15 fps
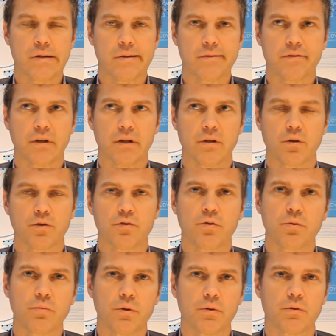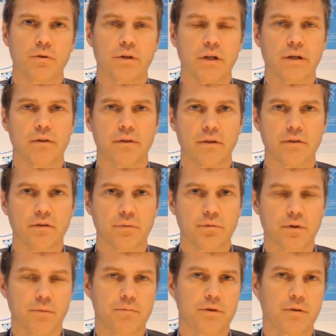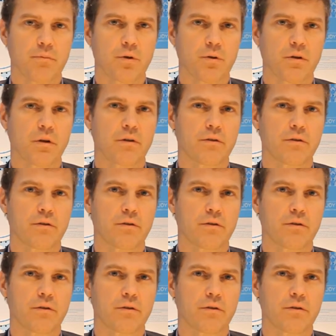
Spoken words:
say consumer-oriented subscription model